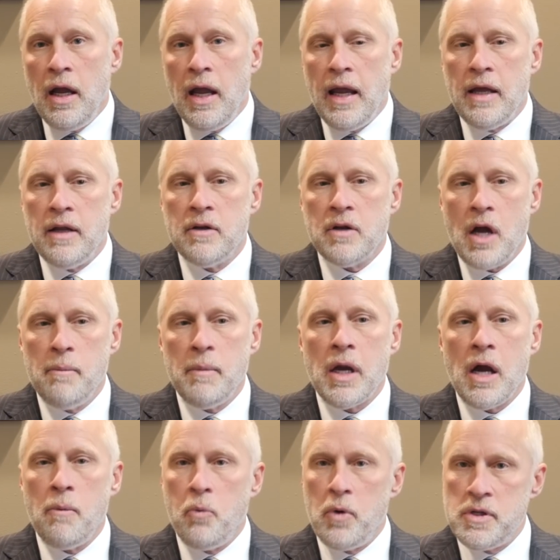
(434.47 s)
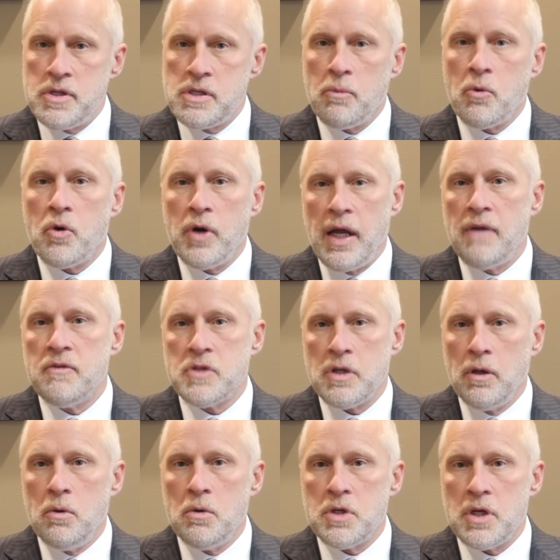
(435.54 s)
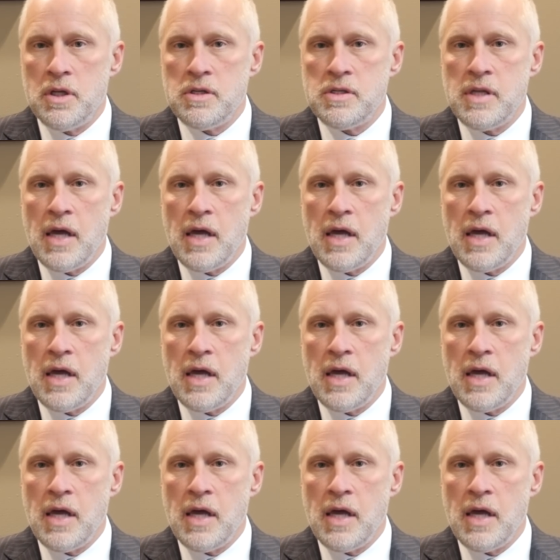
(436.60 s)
and coming up with some creative solutions